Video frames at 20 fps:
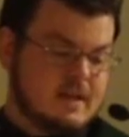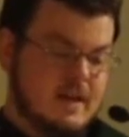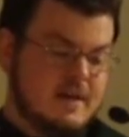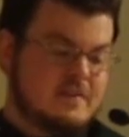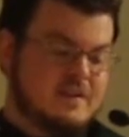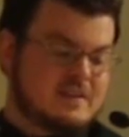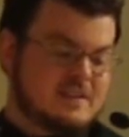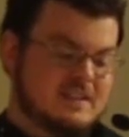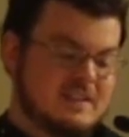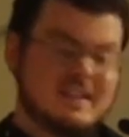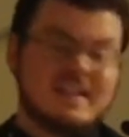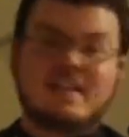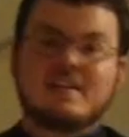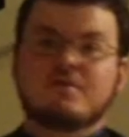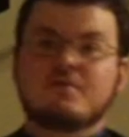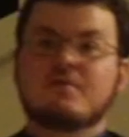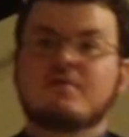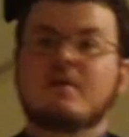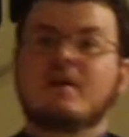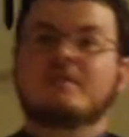And this
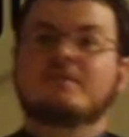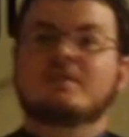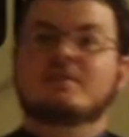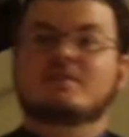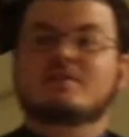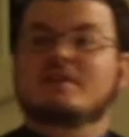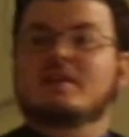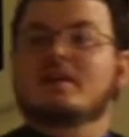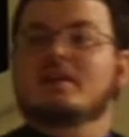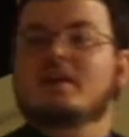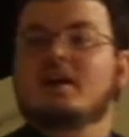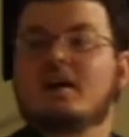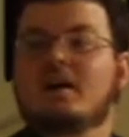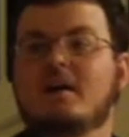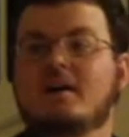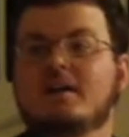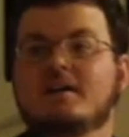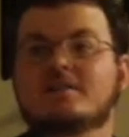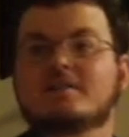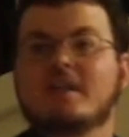leader of the
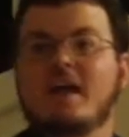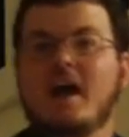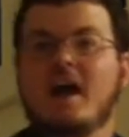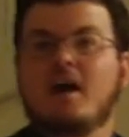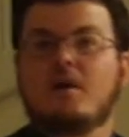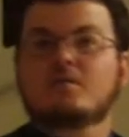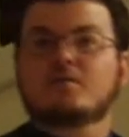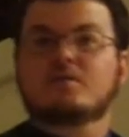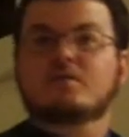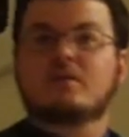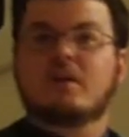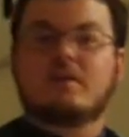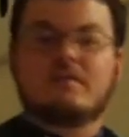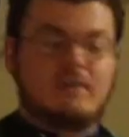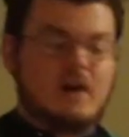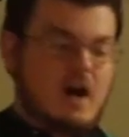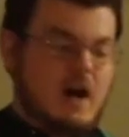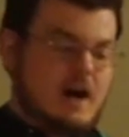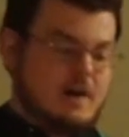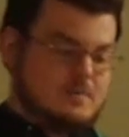synagogue is out
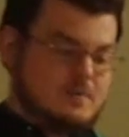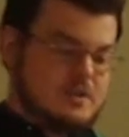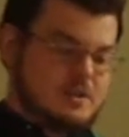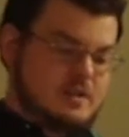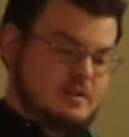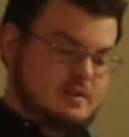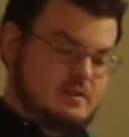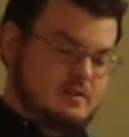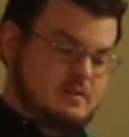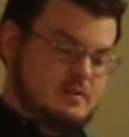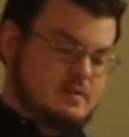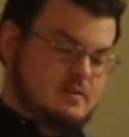of options.